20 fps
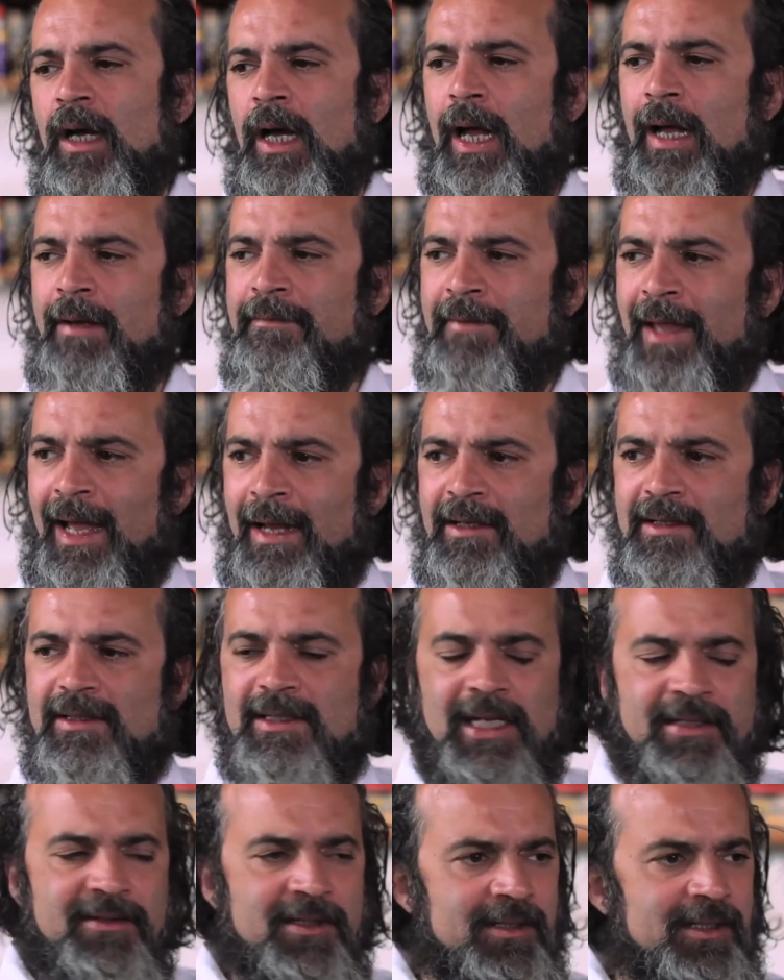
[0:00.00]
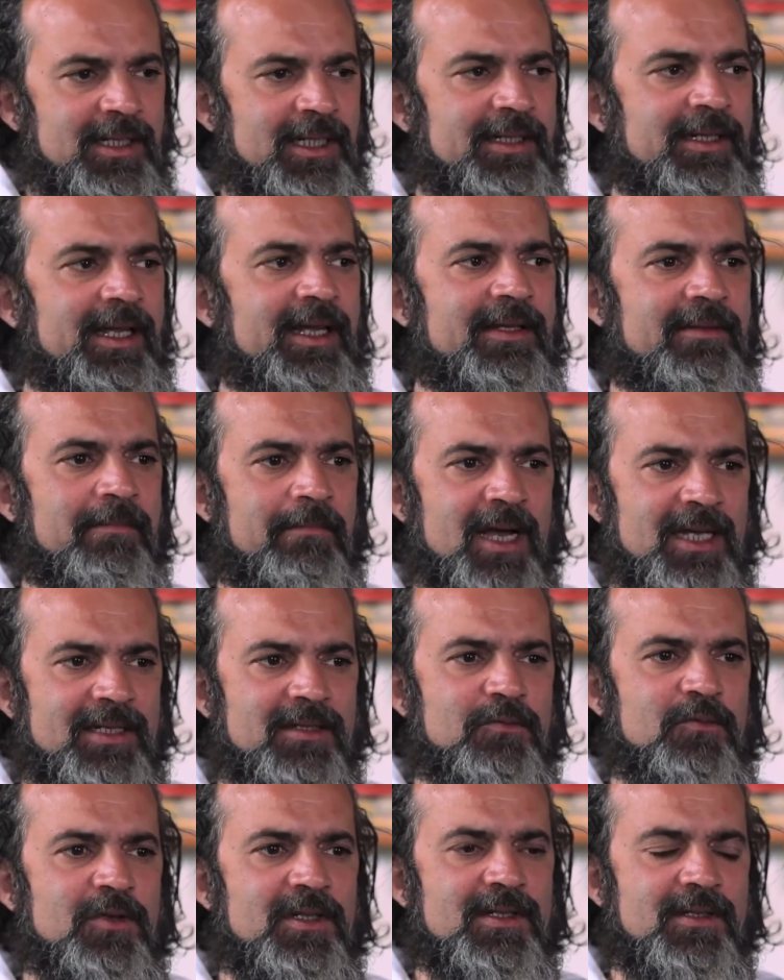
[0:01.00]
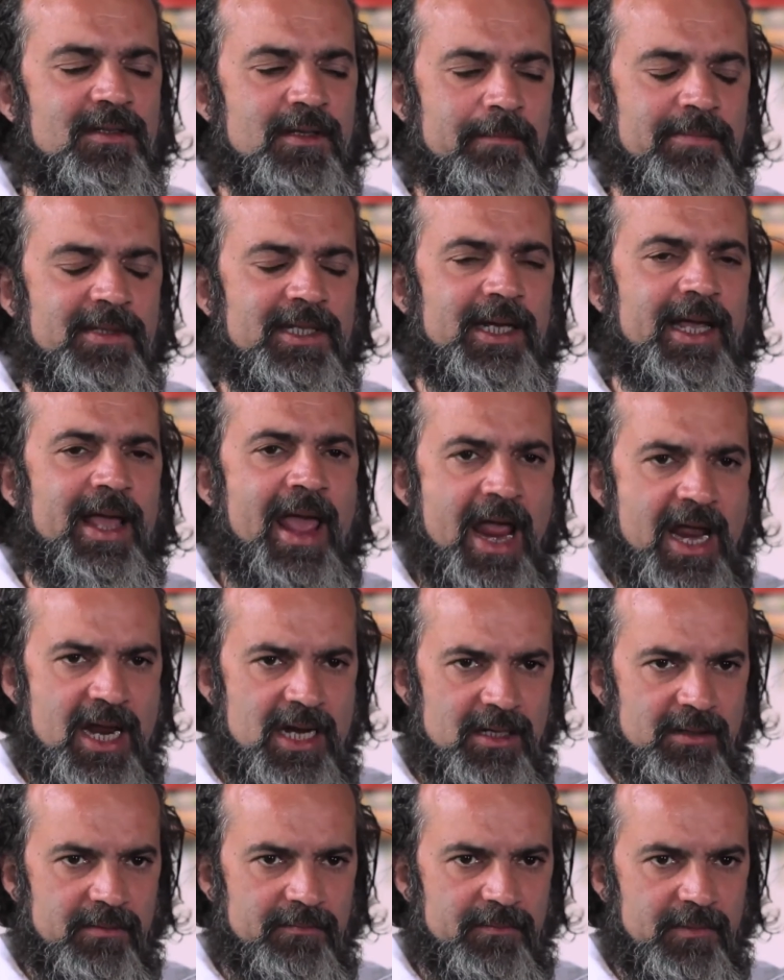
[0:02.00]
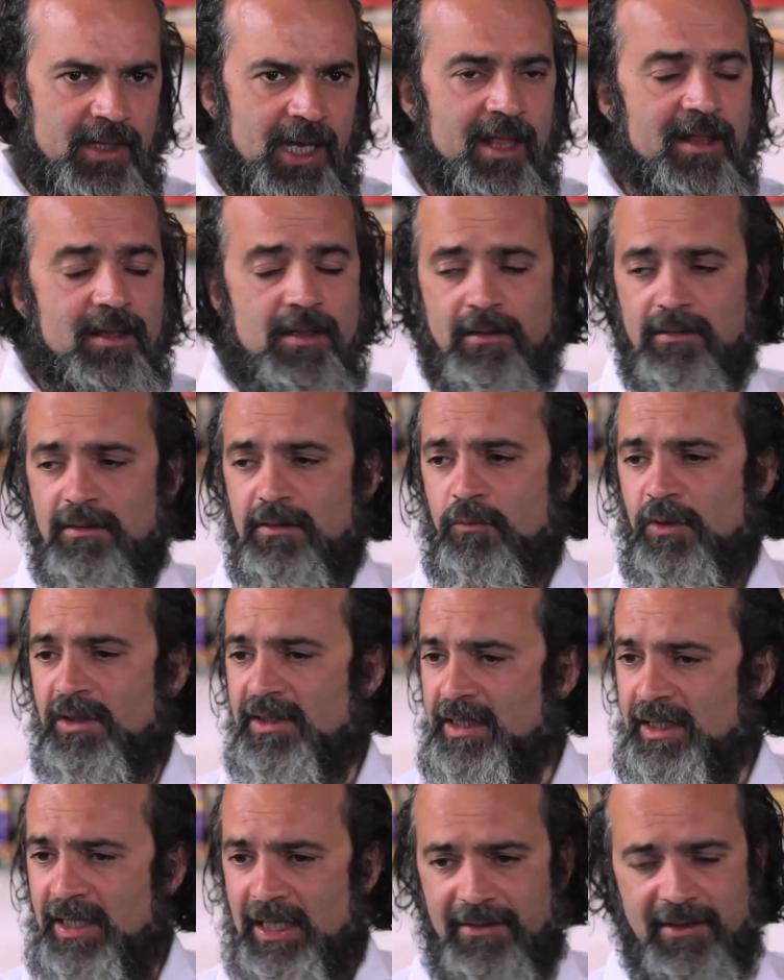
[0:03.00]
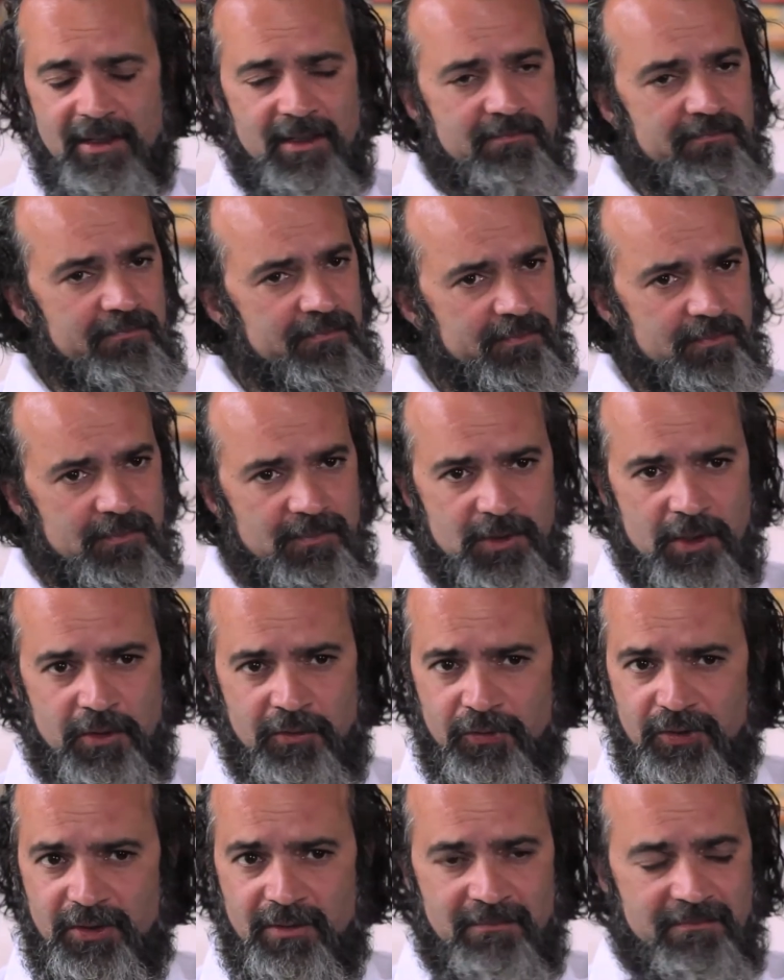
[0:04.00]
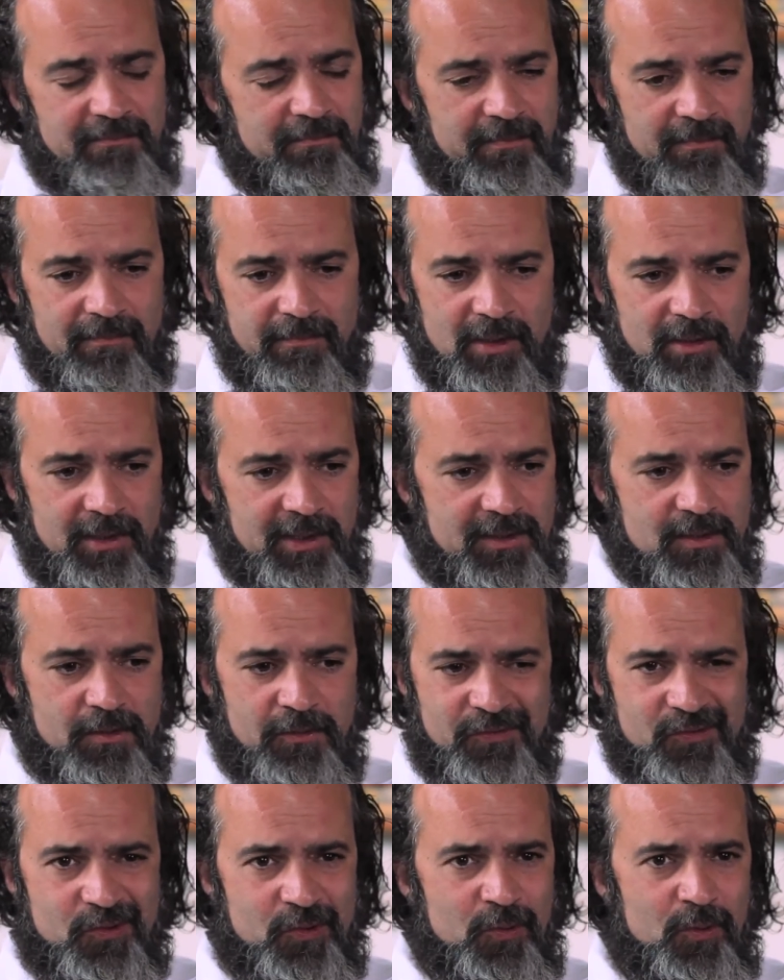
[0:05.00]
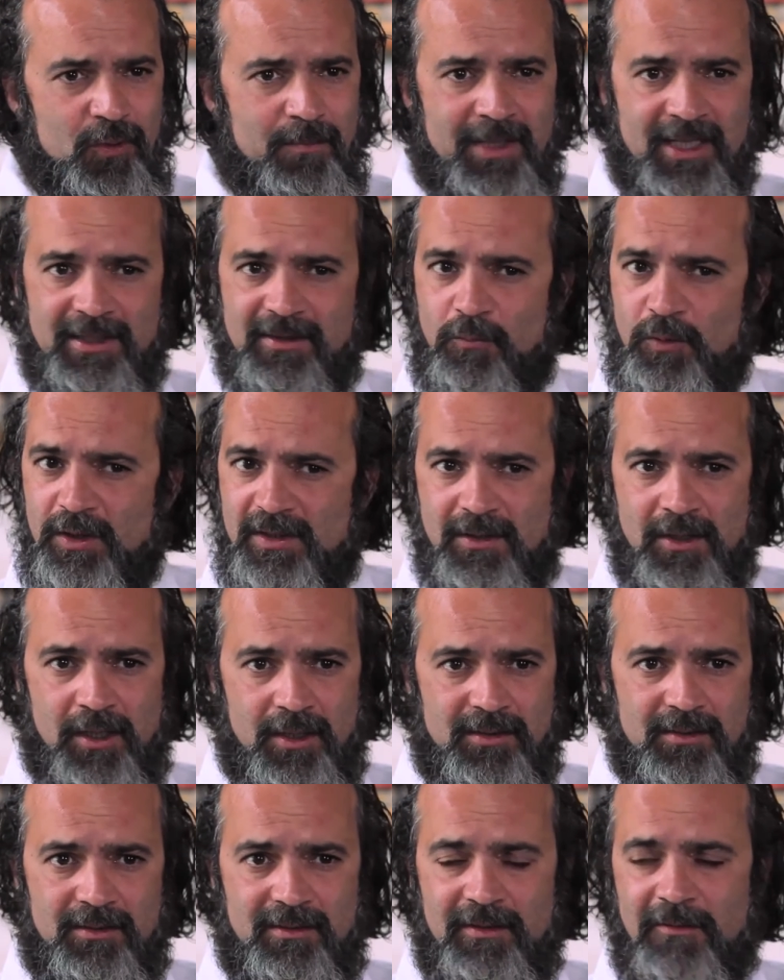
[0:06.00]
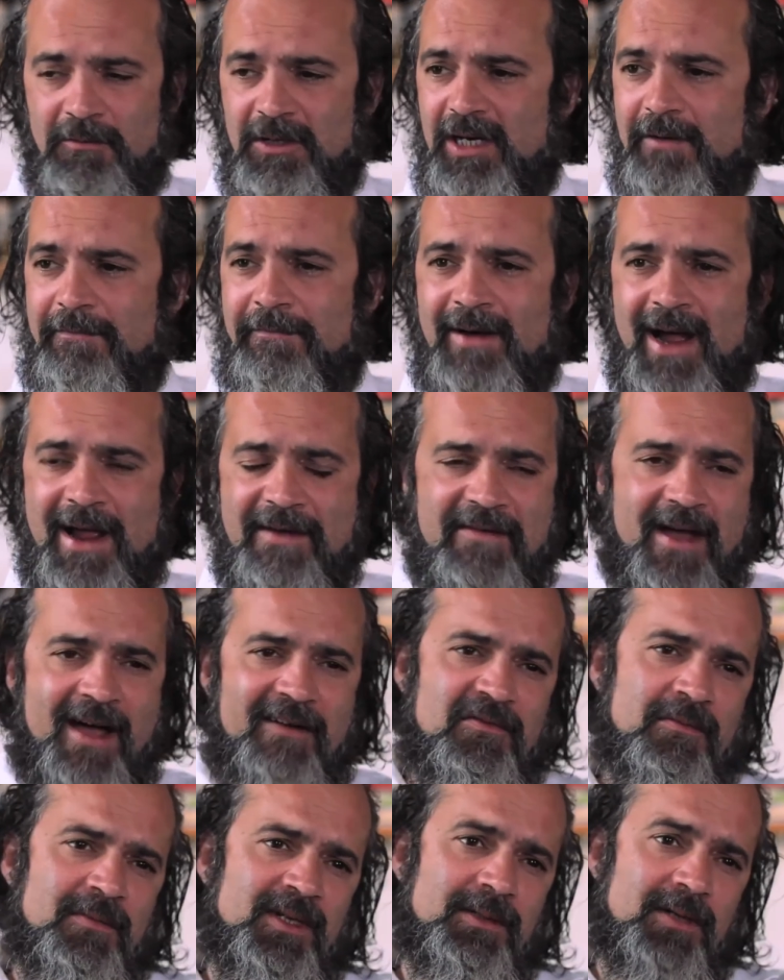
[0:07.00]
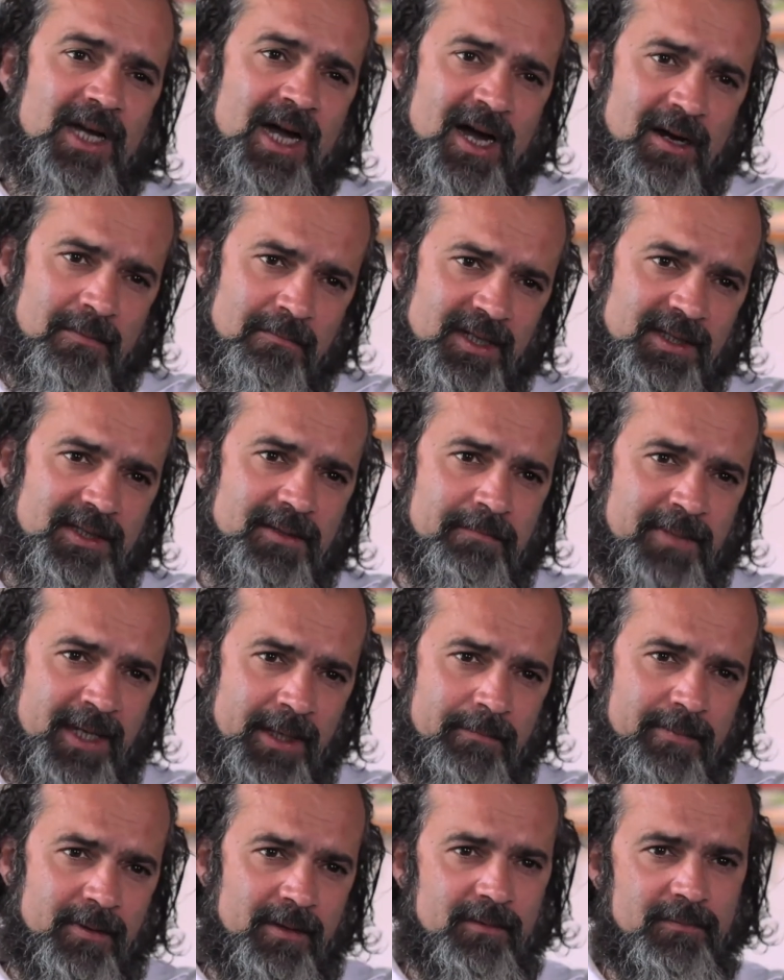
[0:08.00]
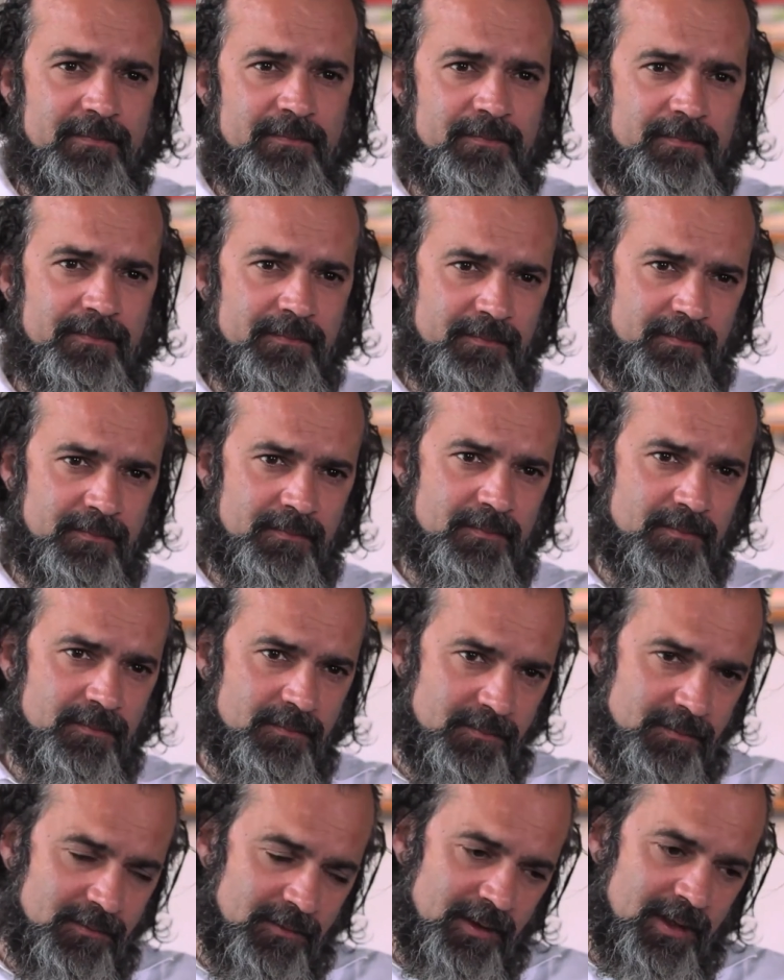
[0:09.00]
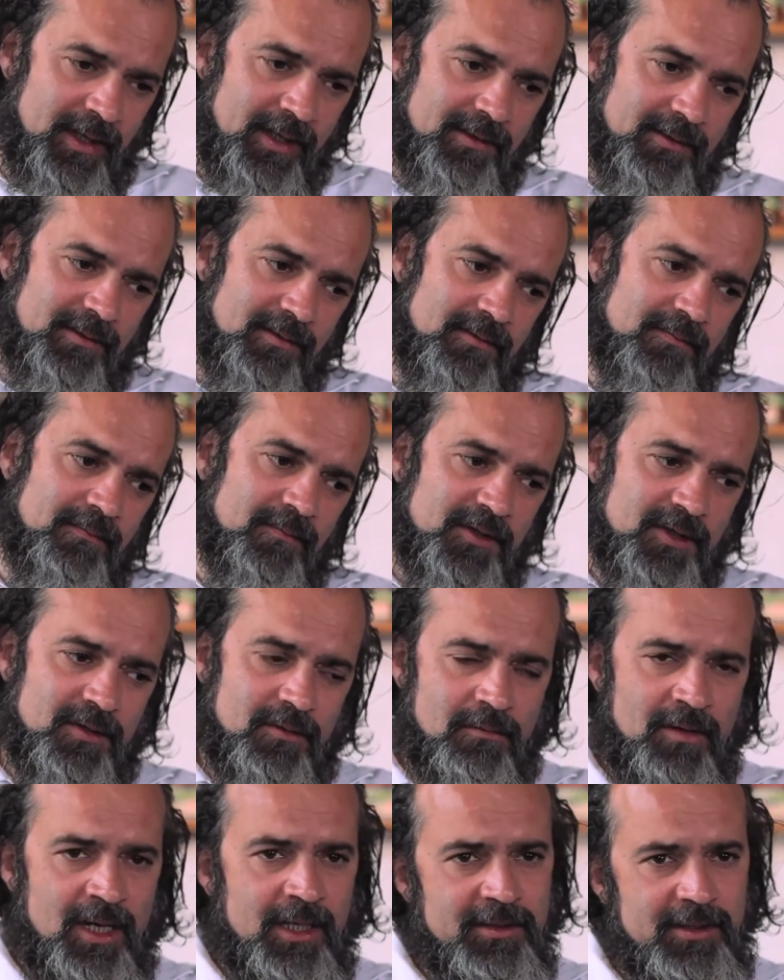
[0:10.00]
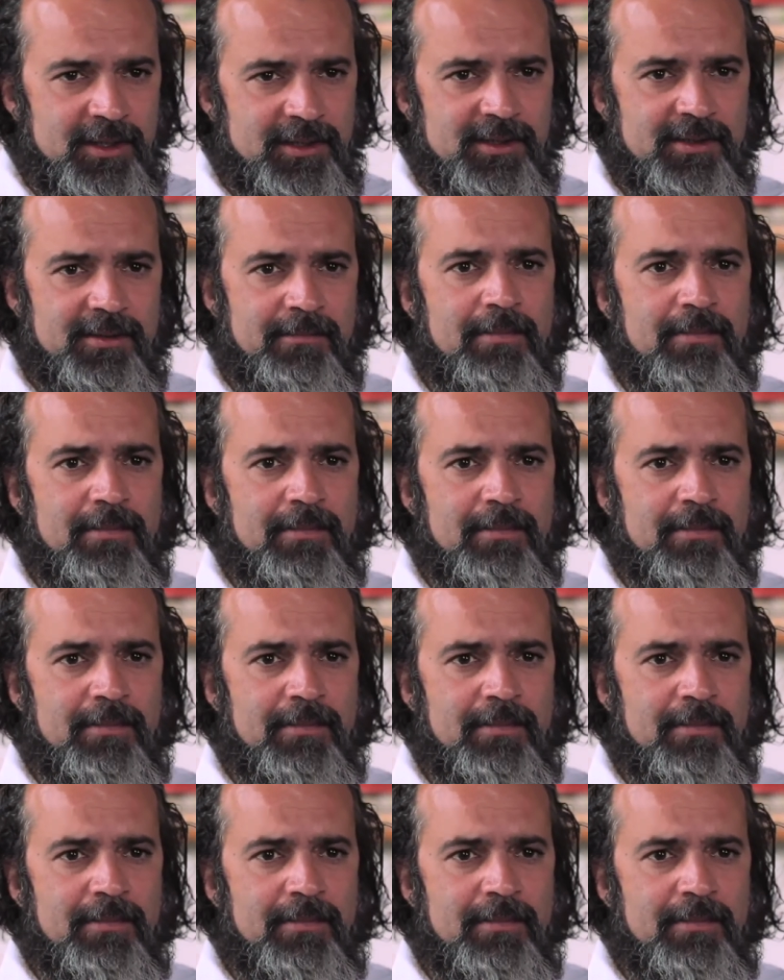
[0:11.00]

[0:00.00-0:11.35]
And then suddenly the bus was stopped again. I thought it was another con police control, but was not. There were five arm armed people that surrounded the